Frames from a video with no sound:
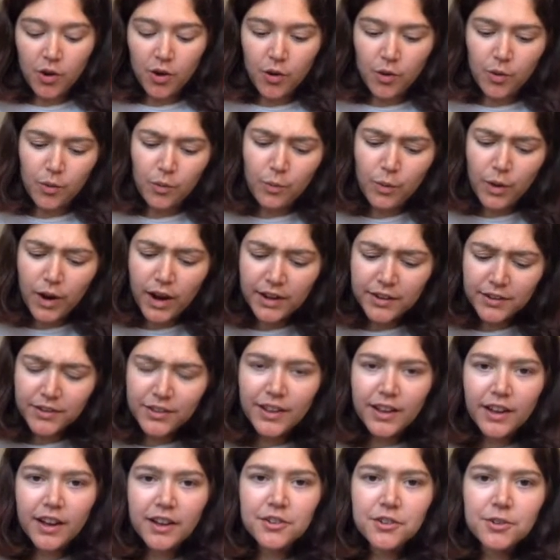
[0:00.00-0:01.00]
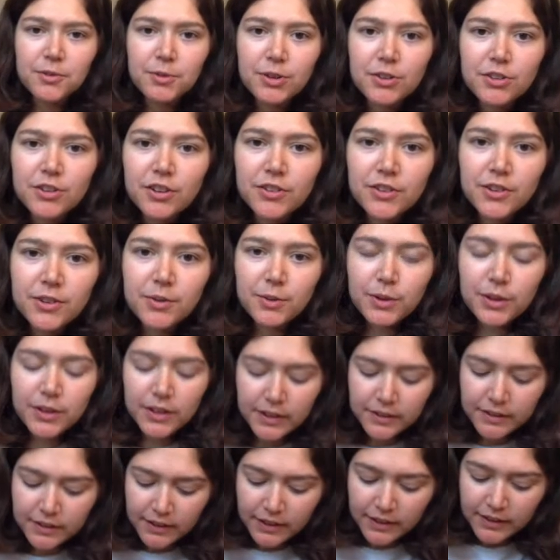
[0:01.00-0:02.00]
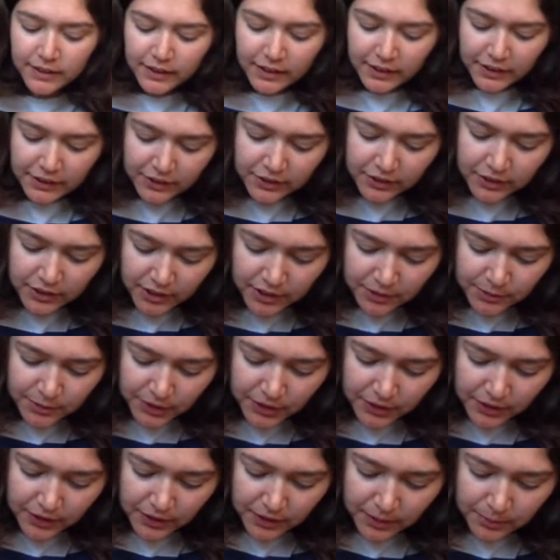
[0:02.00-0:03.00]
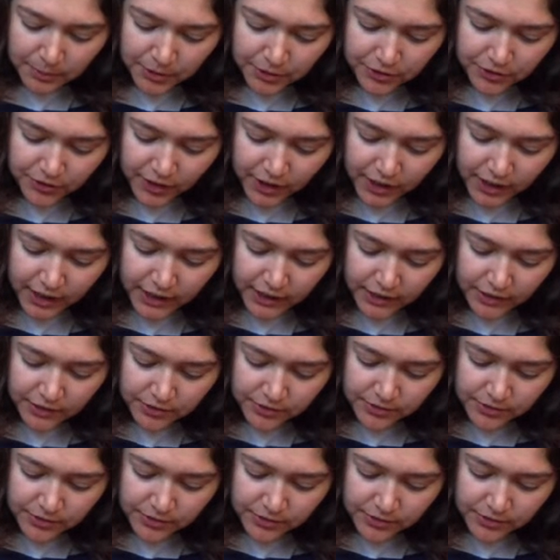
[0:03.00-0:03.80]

Why do they undo each other? Well, let's say that I start with the number 5,